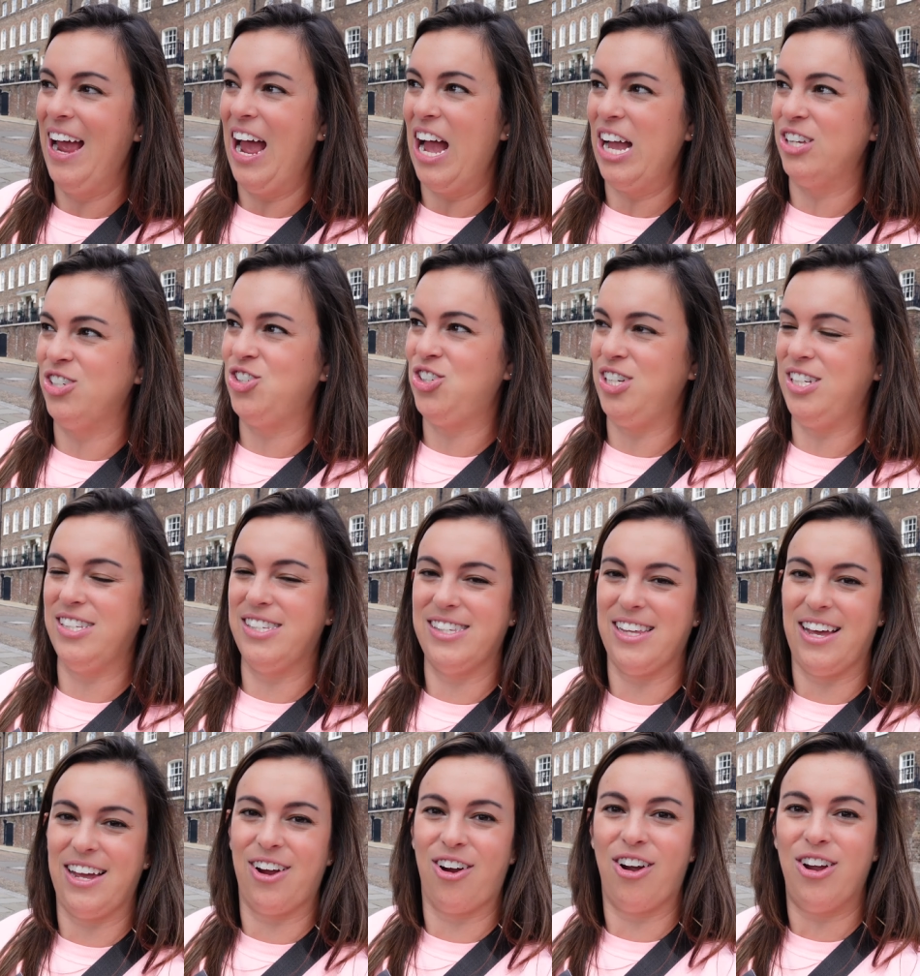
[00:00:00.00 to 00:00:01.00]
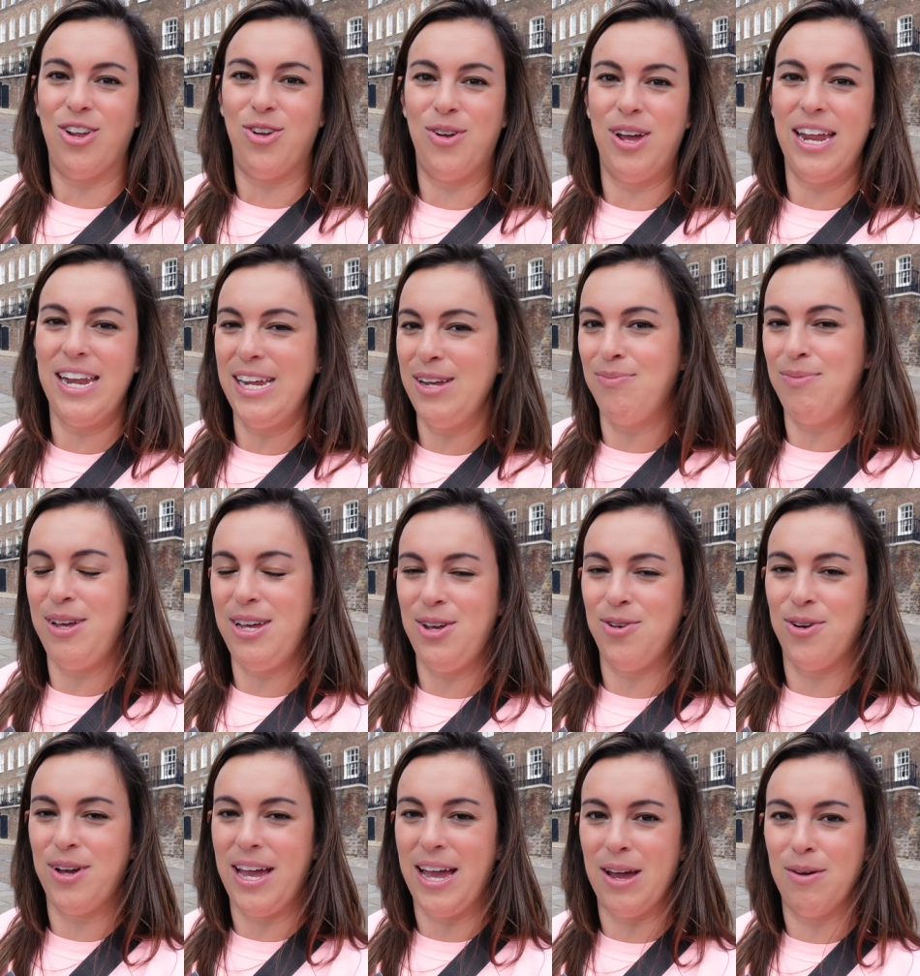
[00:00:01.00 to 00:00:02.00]
And she's like, "Are you kidding me?
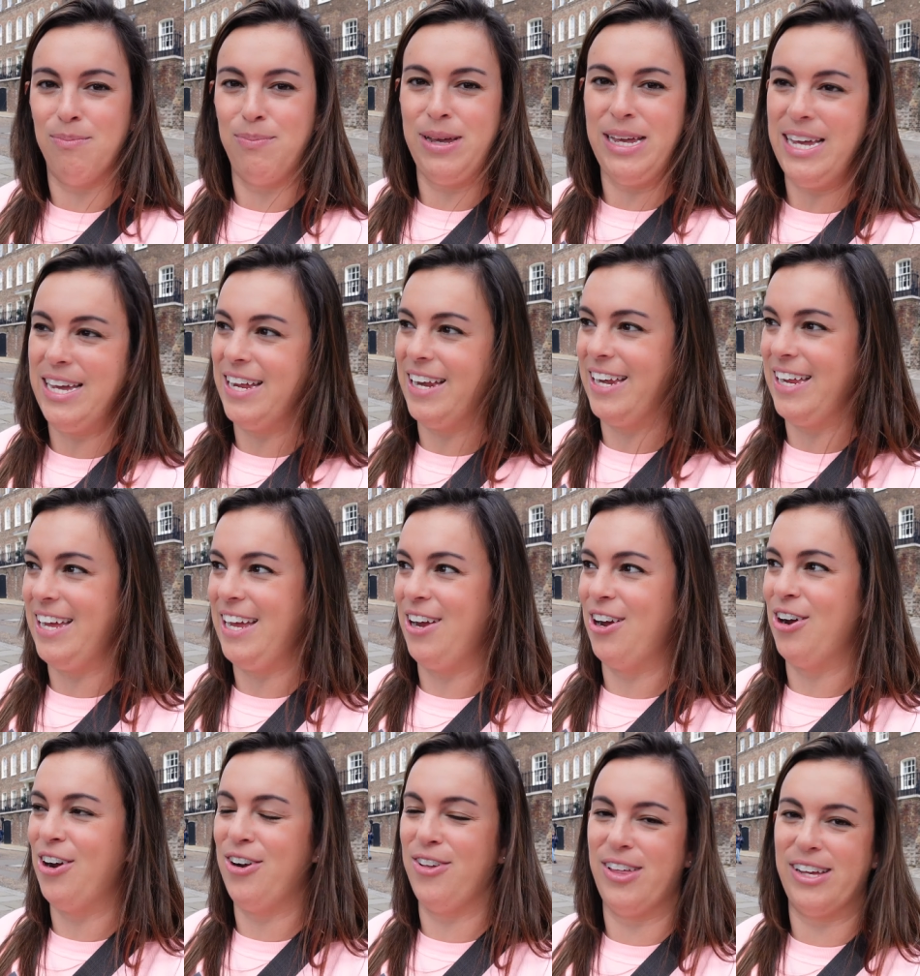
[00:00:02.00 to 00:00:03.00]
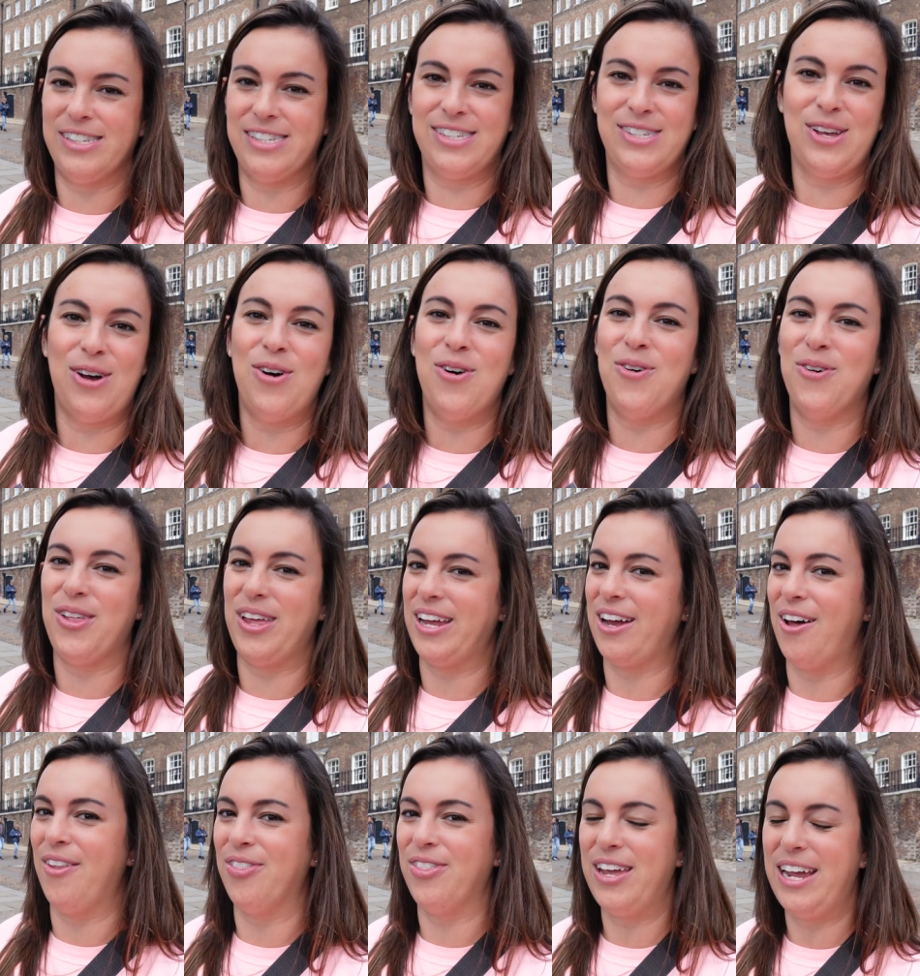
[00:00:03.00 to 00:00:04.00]
You can't pee in here. That's so like
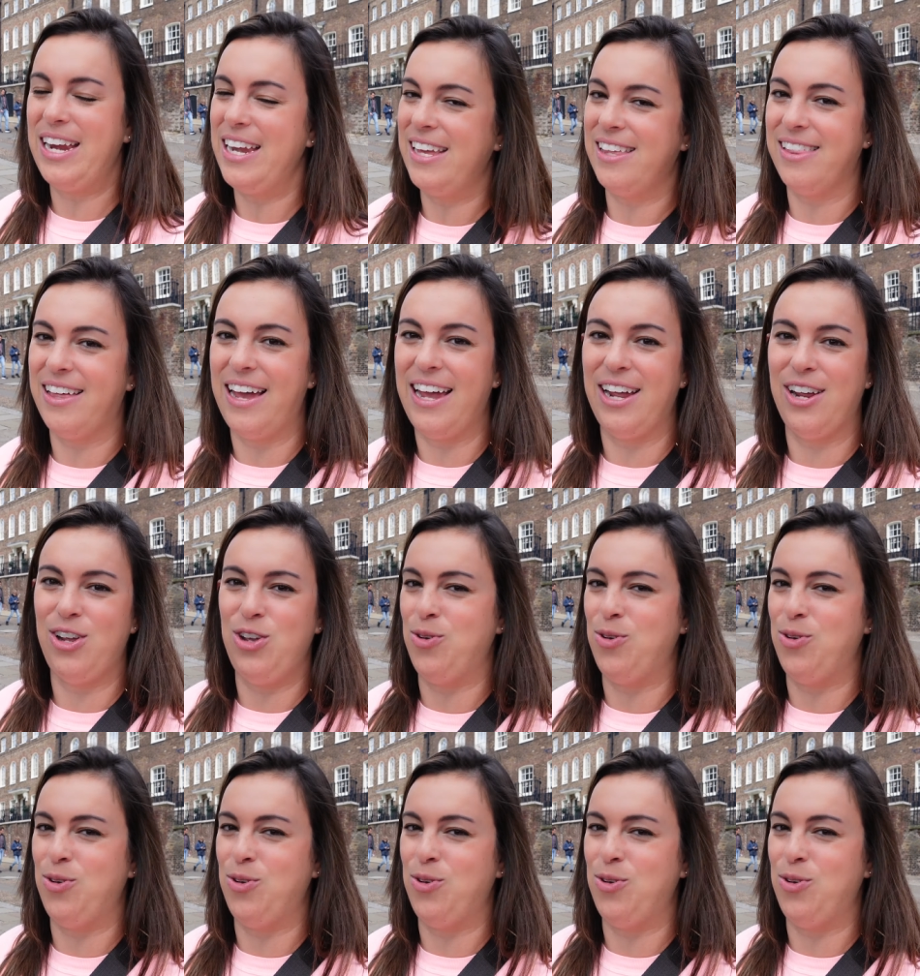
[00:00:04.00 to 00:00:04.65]
unladylike.